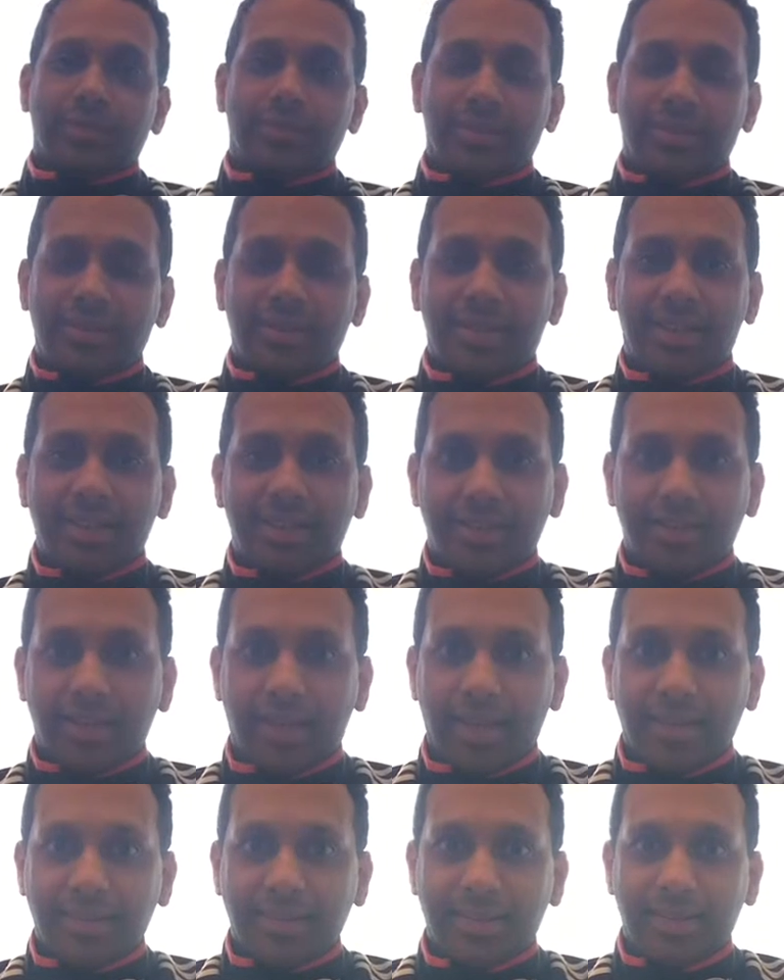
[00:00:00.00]
the first test
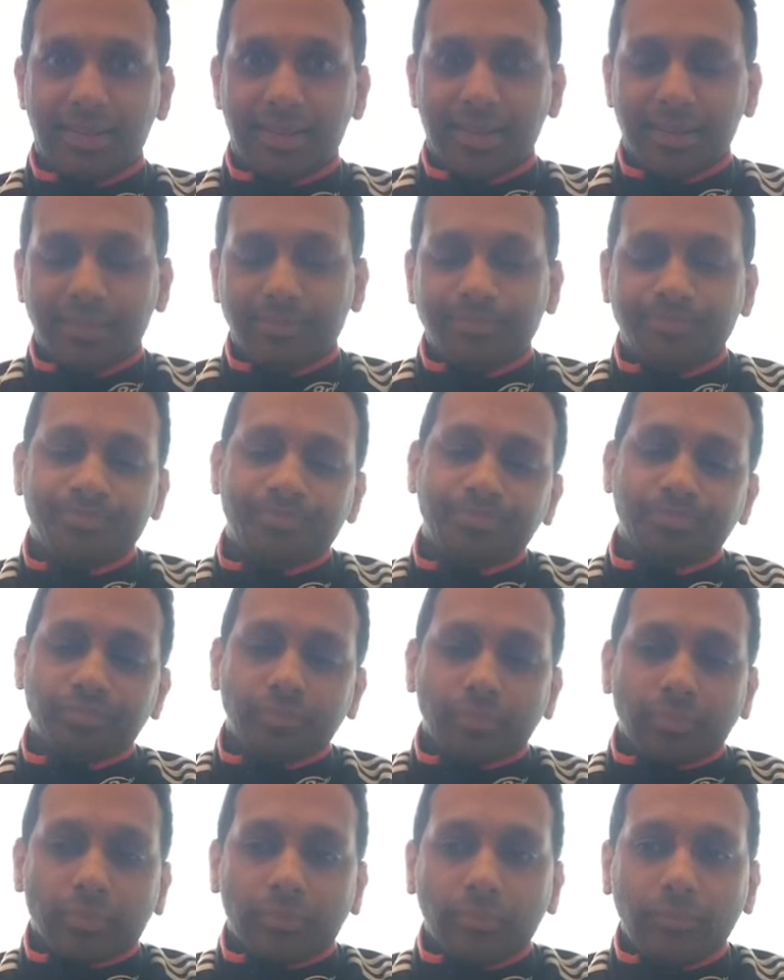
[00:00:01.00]
against India
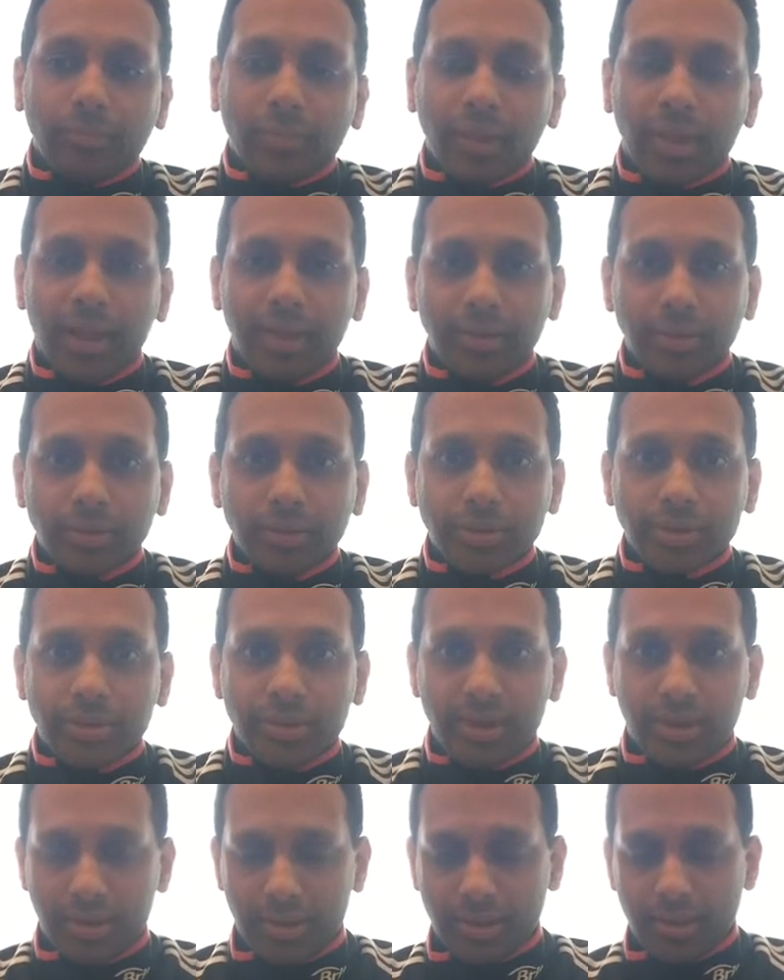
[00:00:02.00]
at
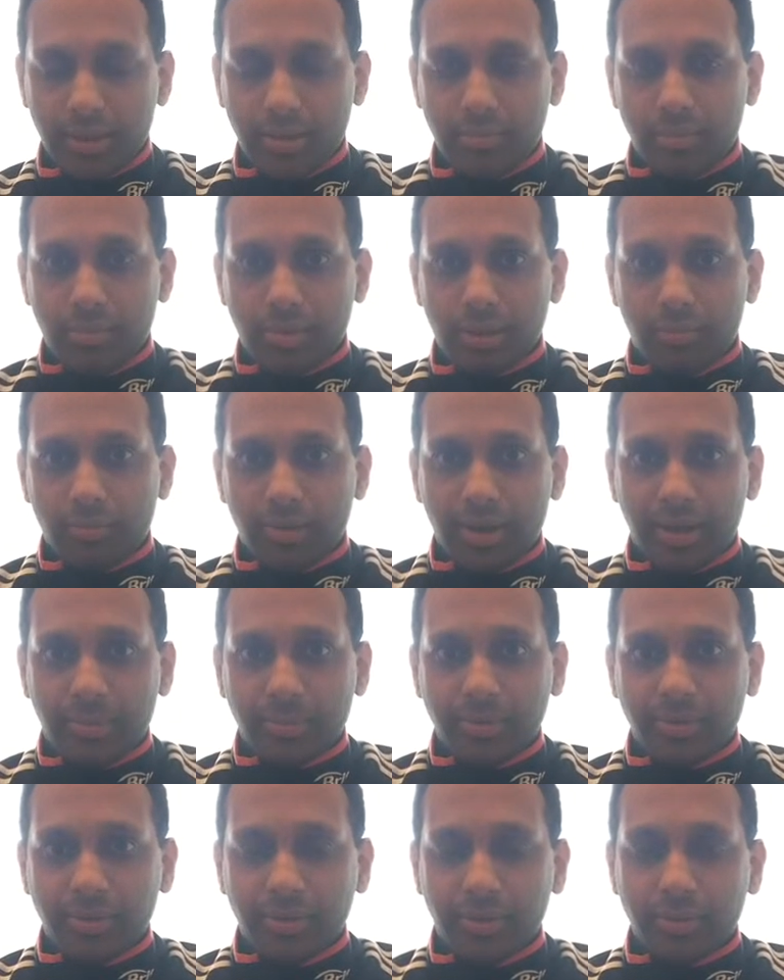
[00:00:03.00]
Lord's, right
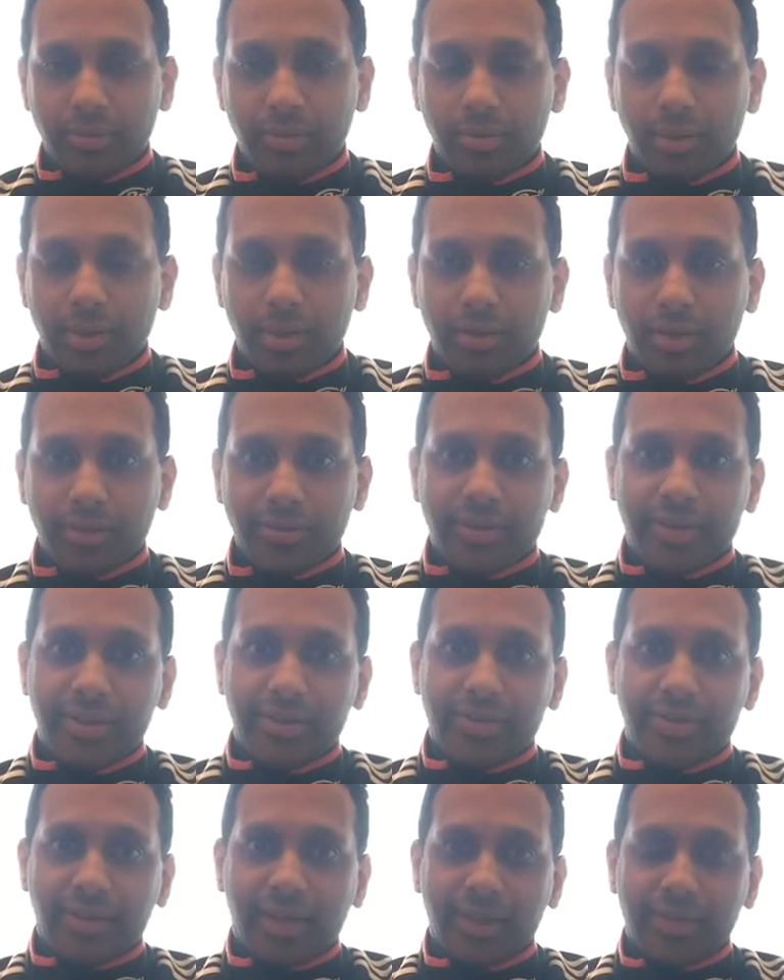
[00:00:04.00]
up until the last
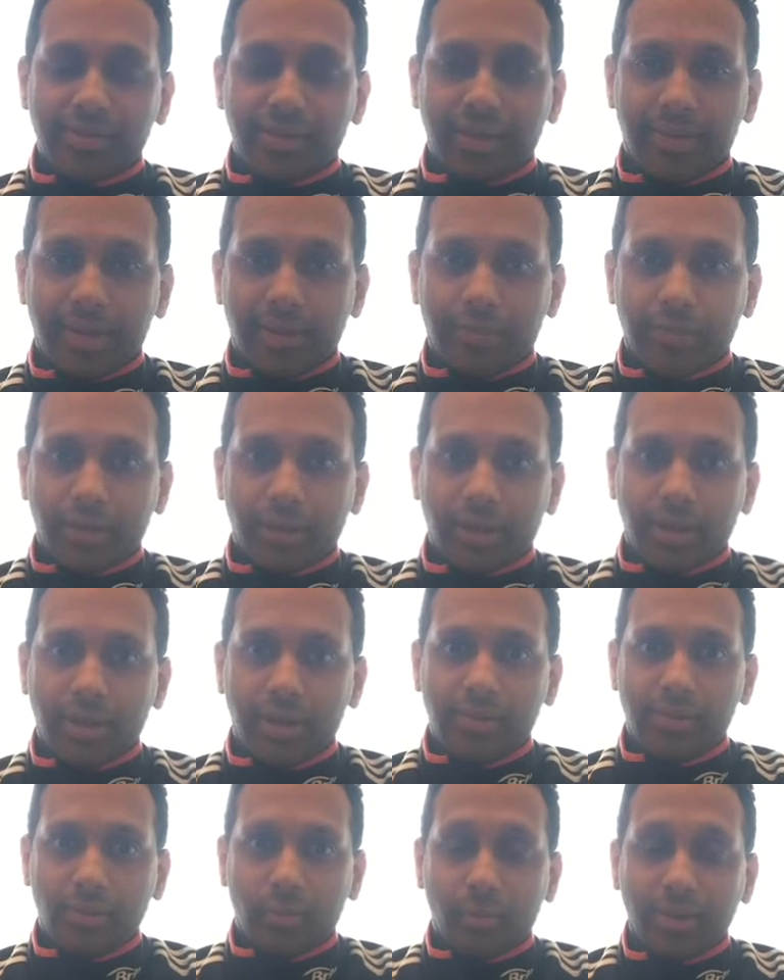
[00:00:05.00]
test against South Africa
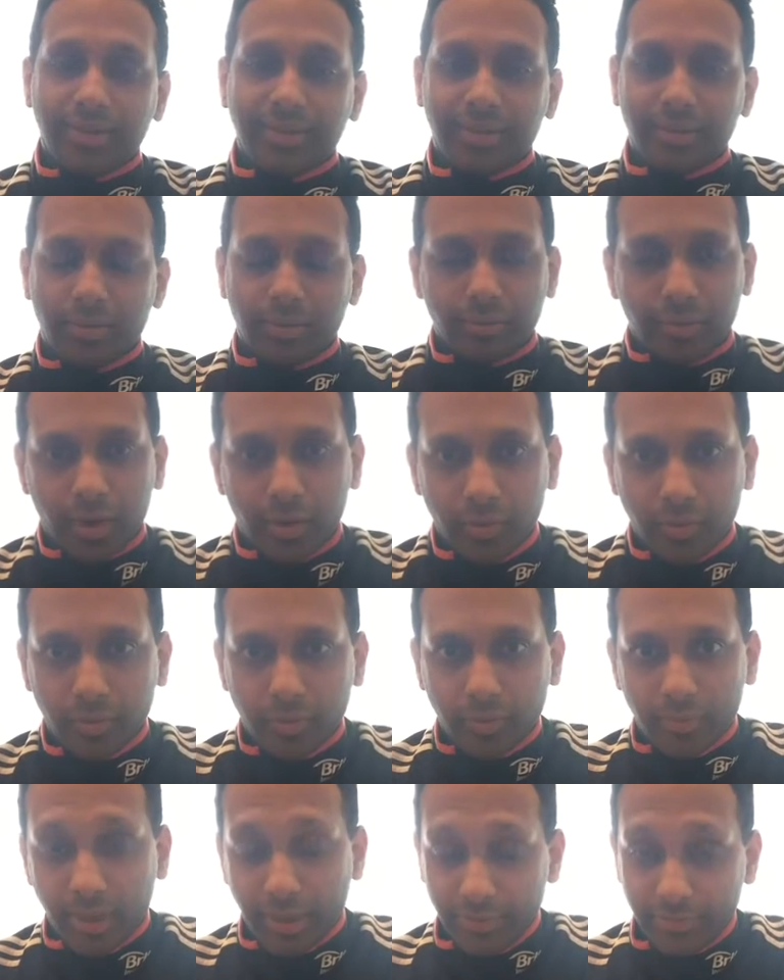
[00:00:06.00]
in the winter of
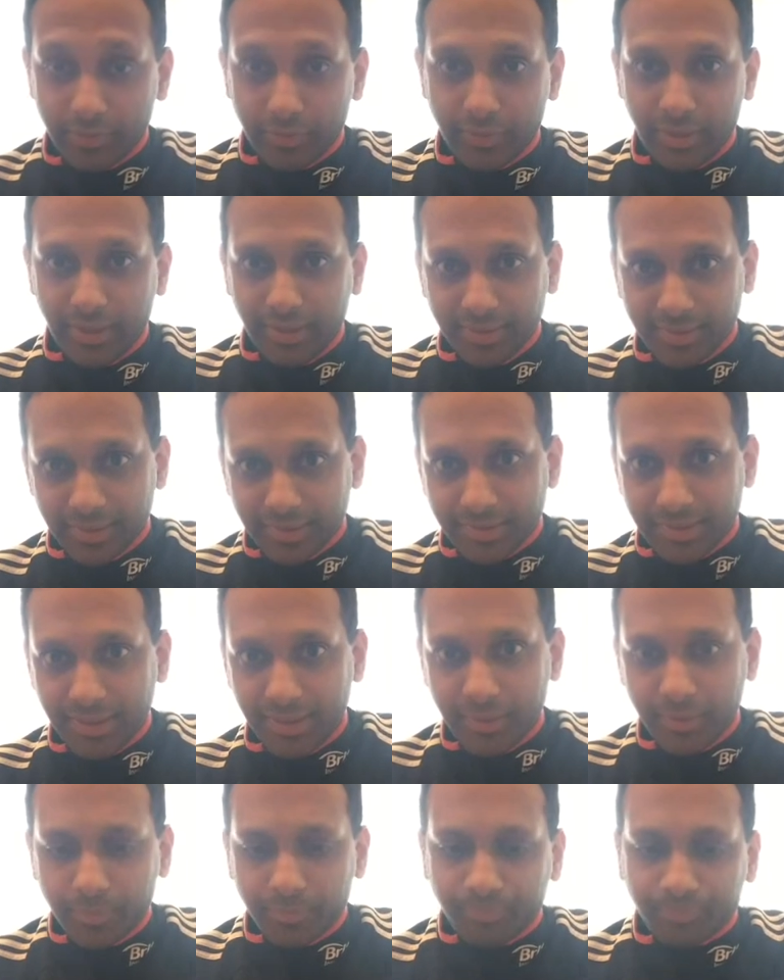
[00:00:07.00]

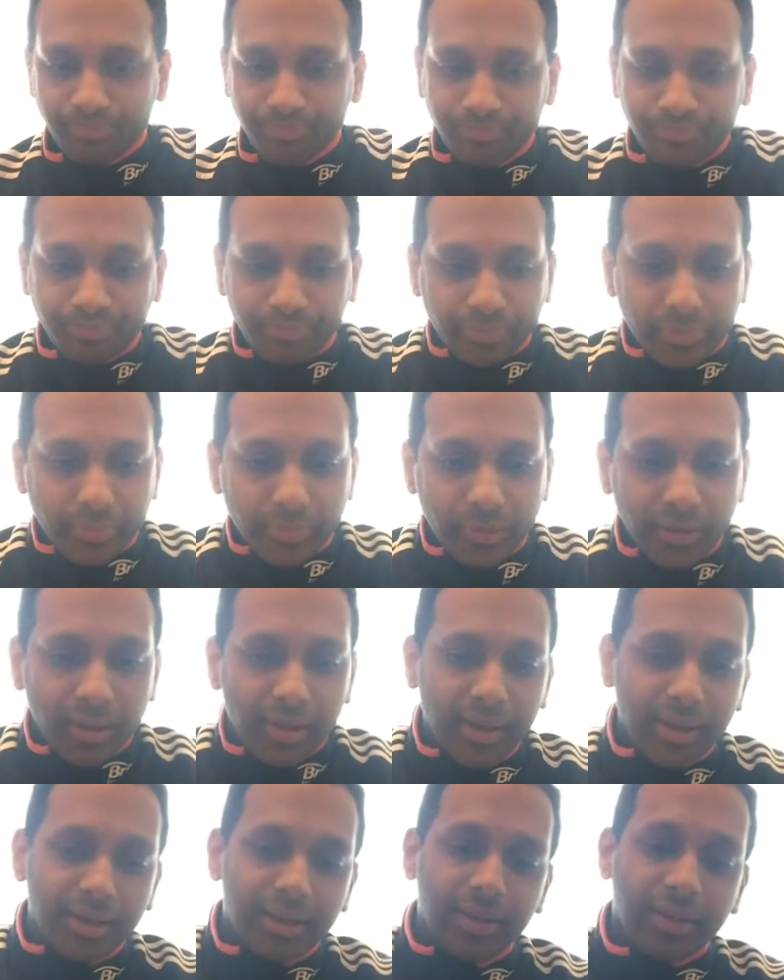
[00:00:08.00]
15-16,
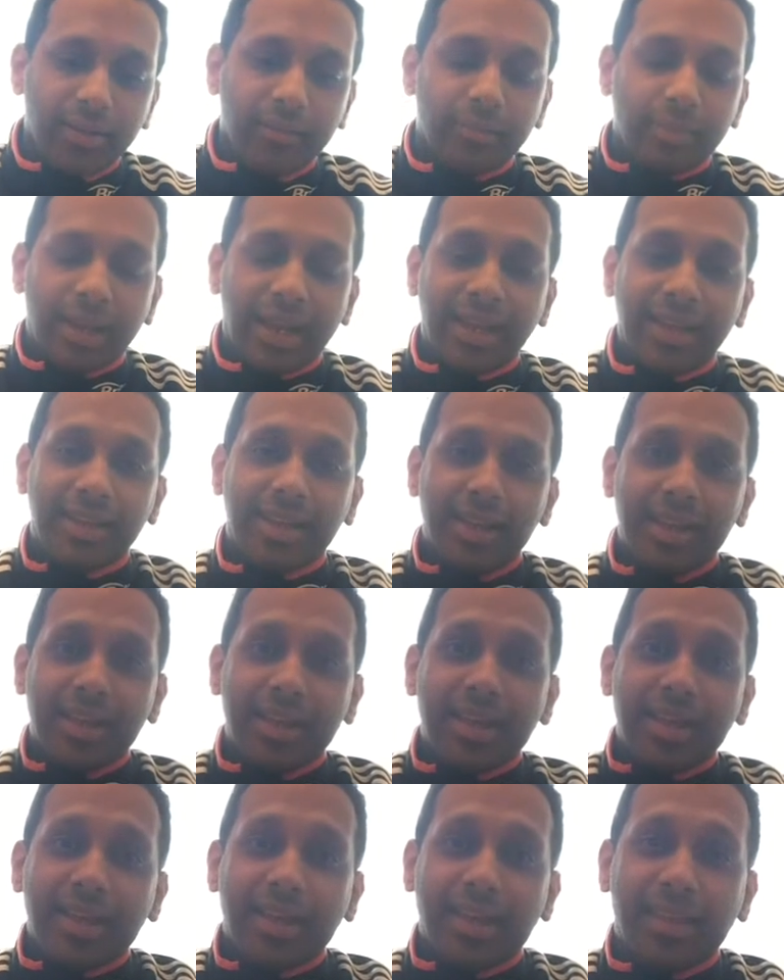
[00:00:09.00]
England played
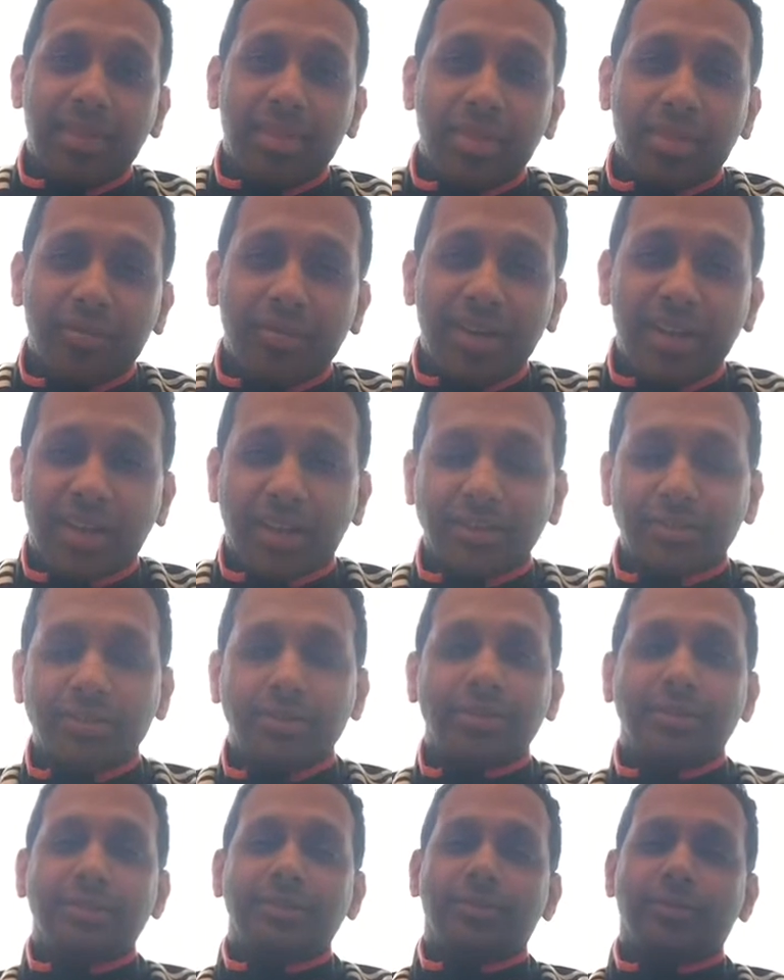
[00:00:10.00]
in
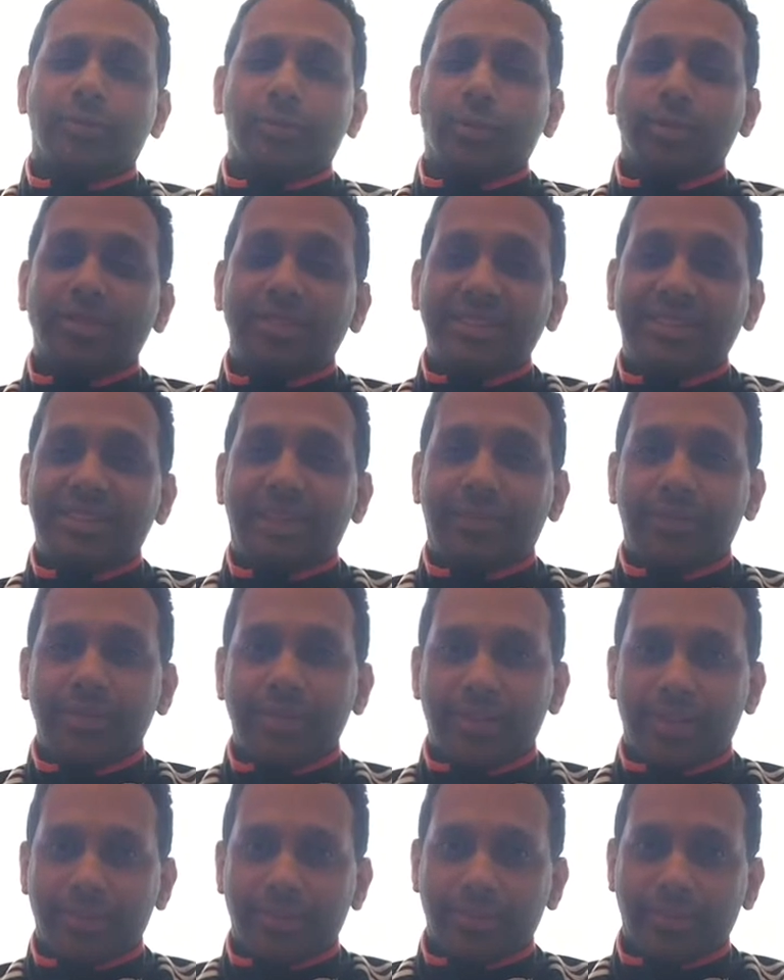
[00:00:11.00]

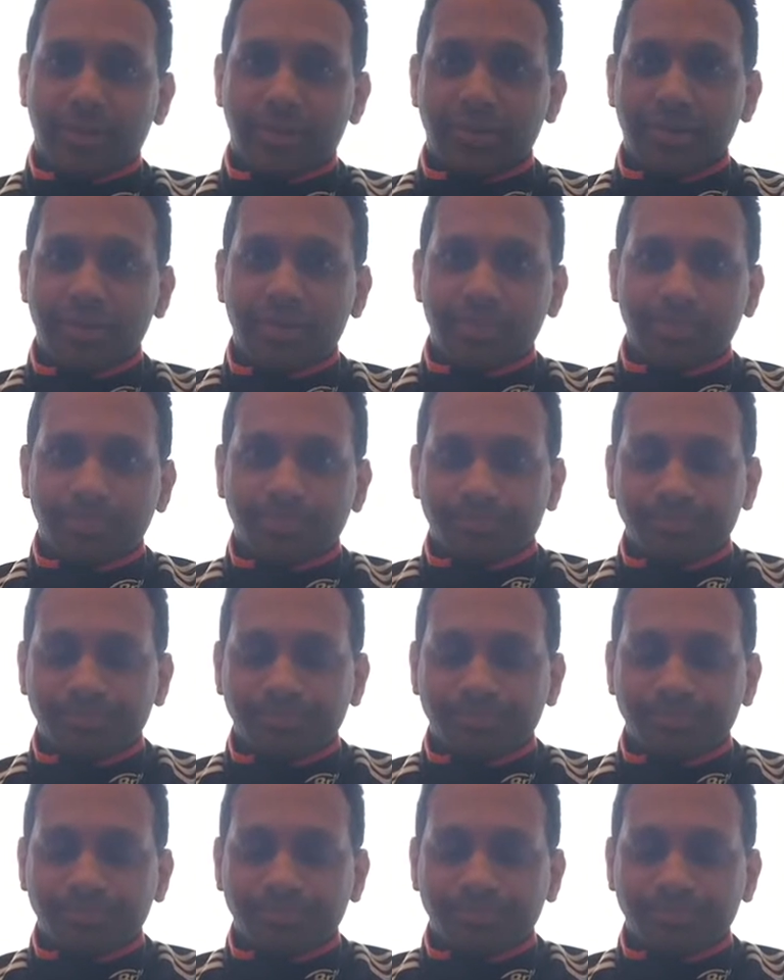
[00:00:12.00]
347 test matches.